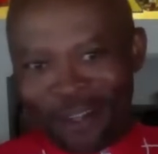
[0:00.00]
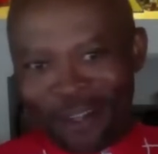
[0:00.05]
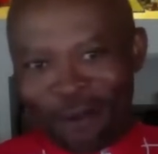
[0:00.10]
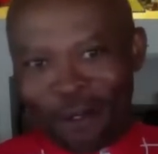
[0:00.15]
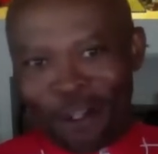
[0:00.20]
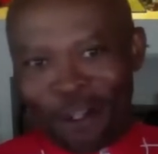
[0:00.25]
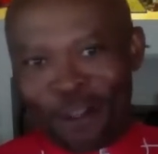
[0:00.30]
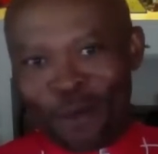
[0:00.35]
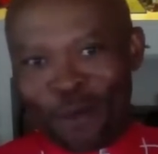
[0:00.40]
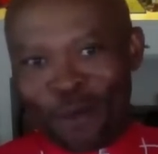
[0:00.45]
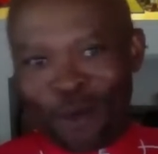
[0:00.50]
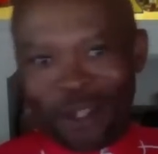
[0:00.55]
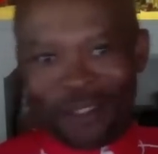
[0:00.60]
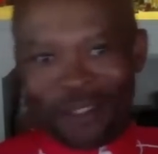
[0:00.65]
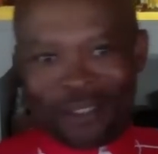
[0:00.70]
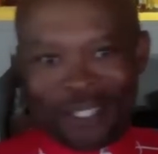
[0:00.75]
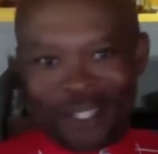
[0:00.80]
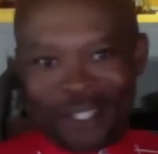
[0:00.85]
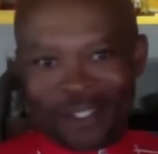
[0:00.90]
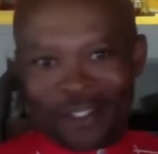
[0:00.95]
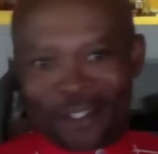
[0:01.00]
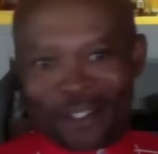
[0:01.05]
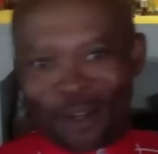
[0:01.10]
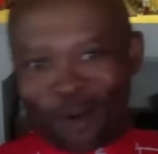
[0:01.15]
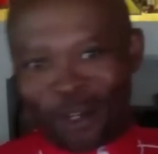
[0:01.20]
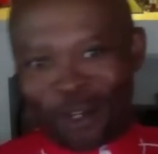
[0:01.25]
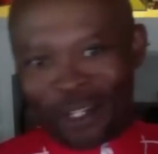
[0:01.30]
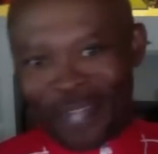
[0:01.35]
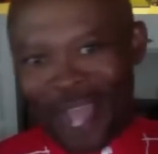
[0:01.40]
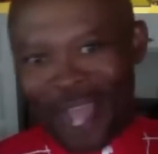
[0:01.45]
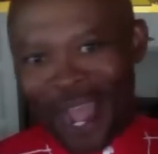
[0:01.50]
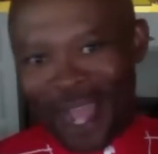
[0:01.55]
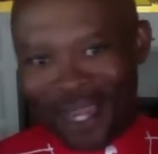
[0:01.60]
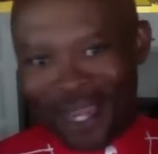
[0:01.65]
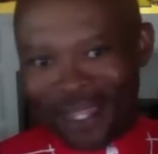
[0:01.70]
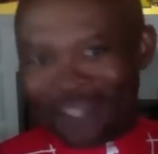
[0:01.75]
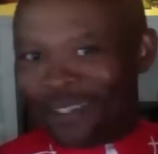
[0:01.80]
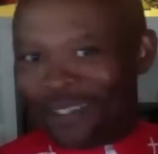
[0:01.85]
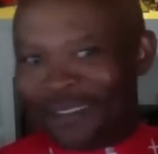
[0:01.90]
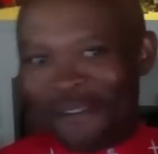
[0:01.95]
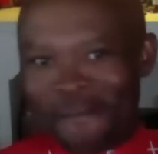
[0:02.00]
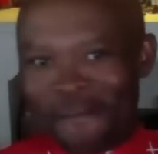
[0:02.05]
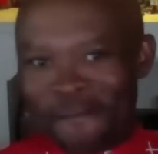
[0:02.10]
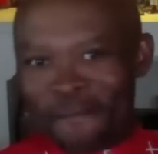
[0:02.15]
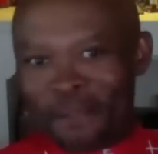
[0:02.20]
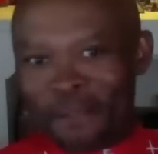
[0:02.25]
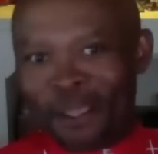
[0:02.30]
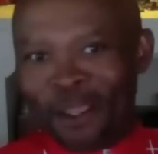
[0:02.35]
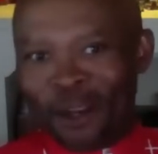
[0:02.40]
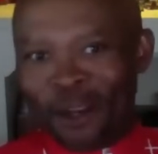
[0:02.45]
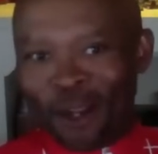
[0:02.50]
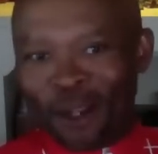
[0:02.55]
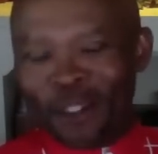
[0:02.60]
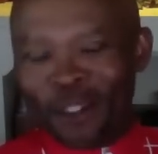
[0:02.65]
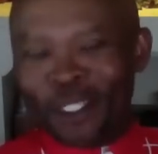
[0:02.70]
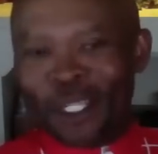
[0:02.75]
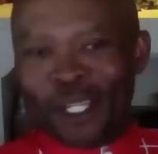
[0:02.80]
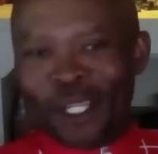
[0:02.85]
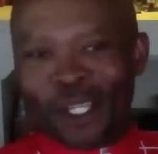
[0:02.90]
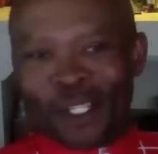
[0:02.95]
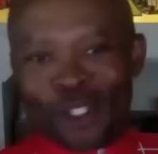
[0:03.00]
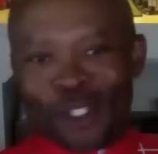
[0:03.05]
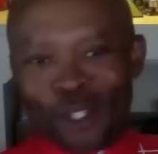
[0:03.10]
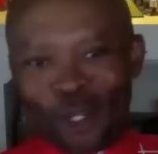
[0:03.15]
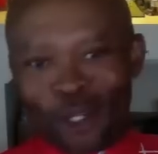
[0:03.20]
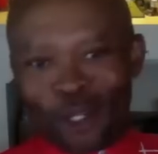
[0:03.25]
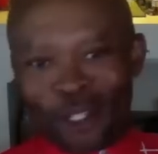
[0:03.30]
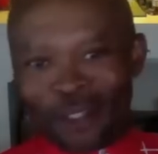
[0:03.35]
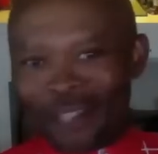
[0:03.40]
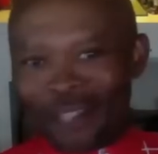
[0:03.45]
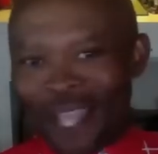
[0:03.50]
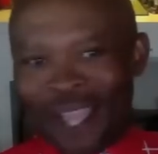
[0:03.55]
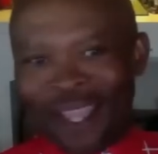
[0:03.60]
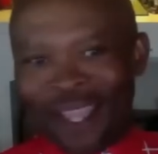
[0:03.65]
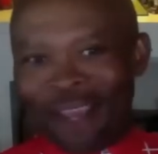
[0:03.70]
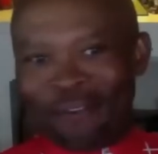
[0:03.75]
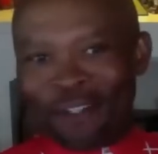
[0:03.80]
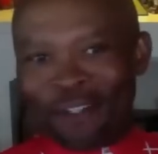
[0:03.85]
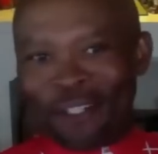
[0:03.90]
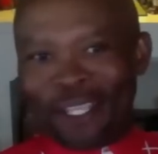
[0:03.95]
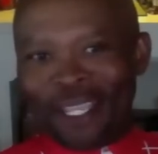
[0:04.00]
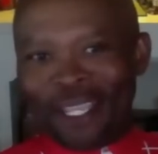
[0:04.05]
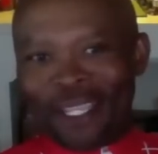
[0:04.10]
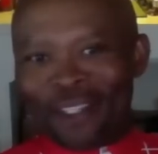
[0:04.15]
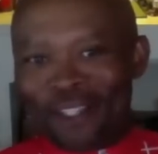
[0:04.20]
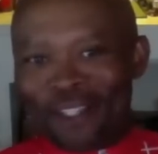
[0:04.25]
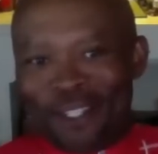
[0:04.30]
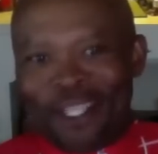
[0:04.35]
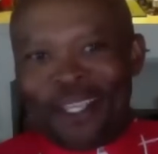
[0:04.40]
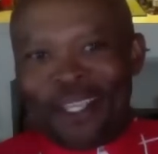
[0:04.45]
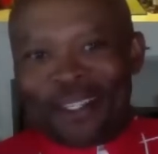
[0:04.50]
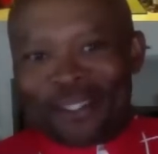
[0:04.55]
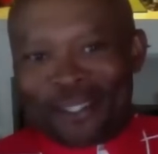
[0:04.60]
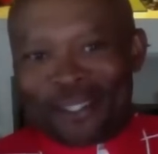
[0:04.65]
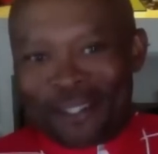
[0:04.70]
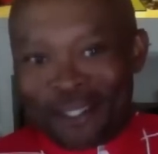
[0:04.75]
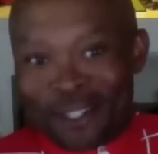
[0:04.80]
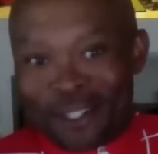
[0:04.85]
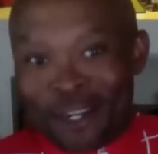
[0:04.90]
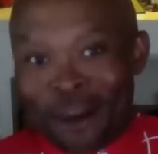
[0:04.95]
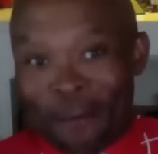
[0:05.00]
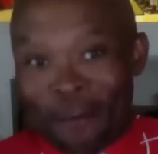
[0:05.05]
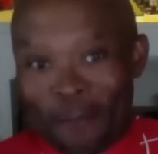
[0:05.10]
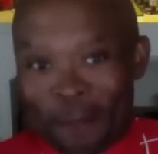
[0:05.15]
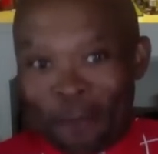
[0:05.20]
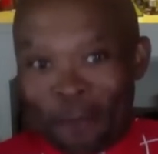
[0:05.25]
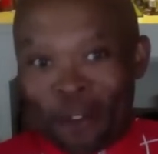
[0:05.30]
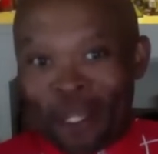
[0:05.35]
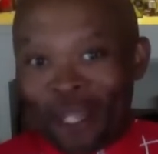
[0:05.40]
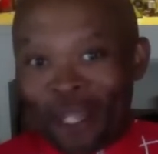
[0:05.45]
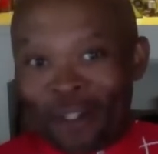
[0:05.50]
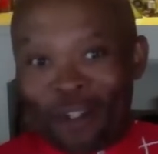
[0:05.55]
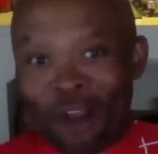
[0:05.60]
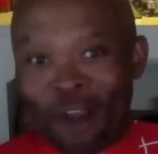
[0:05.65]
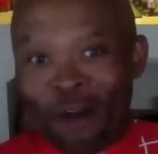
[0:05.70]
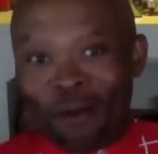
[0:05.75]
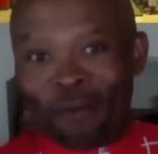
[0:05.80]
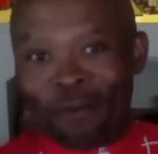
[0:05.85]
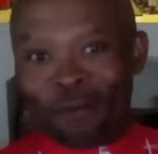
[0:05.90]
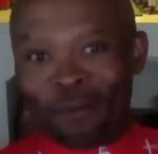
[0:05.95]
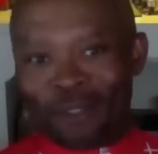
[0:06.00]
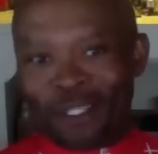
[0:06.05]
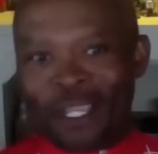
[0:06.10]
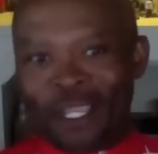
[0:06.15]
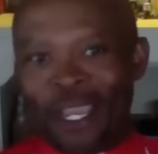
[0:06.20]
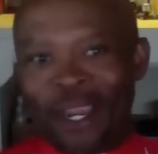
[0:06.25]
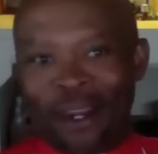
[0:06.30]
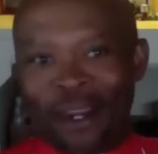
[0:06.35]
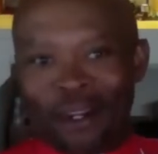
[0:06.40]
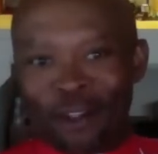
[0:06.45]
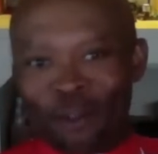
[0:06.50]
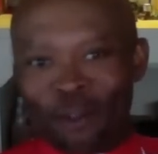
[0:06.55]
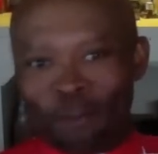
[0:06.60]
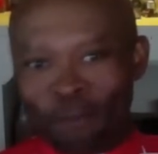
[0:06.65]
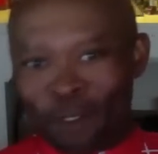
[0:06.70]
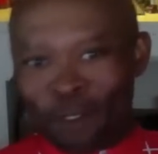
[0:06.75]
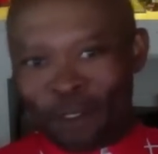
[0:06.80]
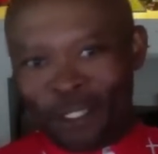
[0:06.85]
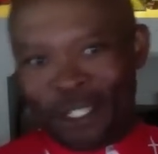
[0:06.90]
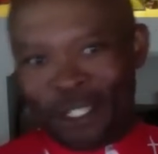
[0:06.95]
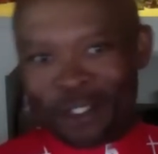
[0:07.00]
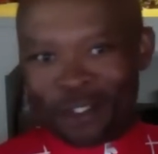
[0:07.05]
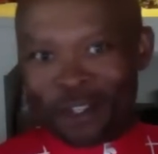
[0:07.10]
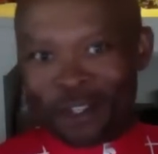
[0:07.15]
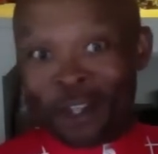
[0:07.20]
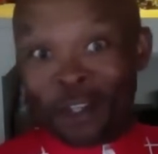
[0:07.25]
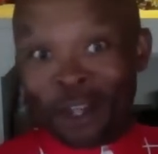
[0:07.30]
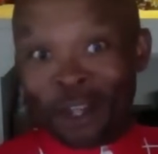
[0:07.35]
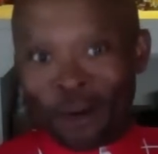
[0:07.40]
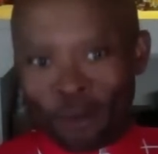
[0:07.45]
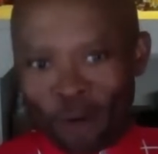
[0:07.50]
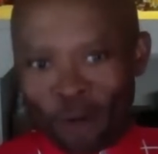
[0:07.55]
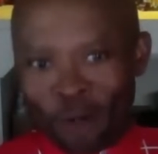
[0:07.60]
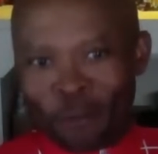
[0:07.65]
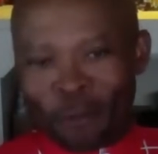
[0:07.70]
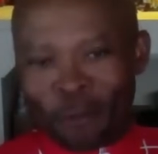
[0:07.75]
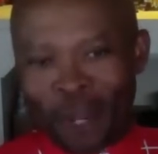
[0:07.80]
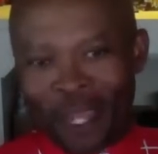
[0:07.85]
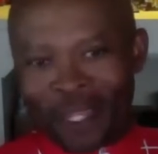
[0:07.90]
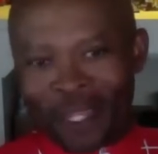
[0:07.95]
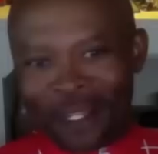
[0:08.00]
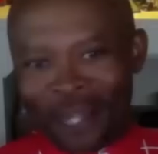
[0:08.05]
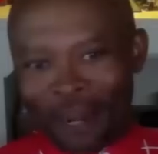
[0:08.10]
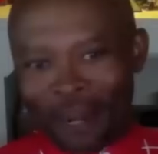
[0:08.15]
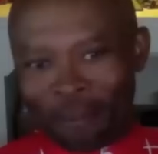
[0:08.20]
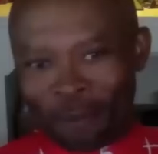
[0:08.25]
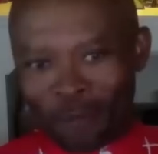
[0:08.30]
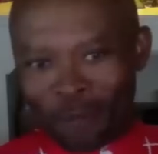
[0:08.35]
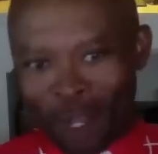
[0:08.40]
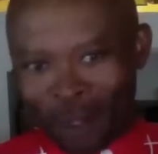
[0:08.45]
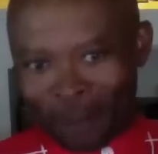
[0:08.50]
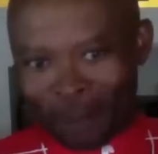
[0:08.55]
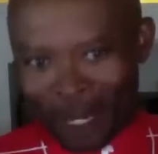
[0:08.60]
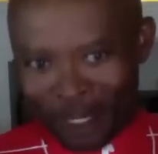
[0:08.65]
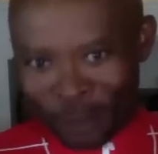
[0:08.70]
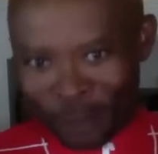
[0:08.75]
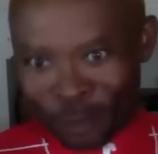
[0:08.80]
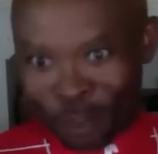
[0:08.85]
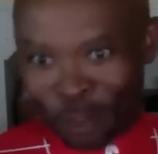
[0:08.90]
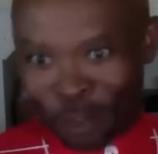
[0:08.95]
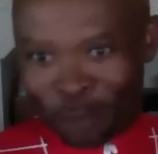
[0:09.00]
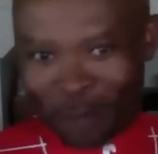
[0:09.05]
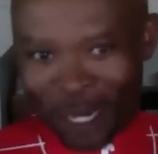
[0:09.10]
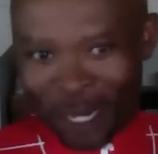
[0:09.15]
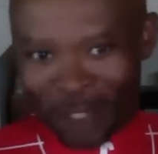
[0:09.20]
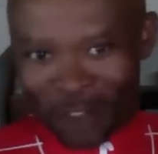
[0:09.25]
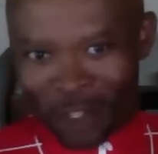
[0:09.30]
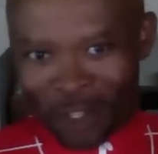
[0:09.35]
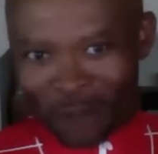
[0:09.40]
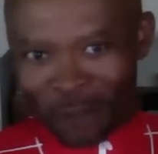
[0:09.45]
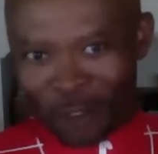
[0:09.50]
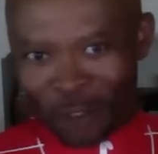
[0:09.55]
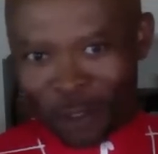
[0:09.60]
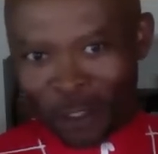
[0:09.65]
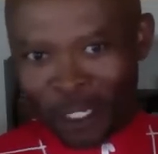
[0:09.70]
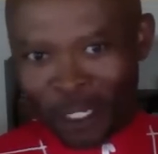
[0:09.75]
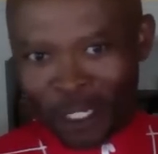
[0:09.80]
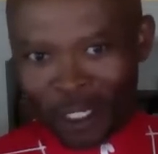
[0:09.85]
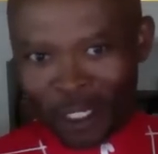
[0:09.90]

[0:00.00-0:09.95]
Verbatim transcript: whether you want disc or not, you know, so not everything is disc because there are people that don't care to put disc on their road bike. You know, I'm talking about the road bike stuff. So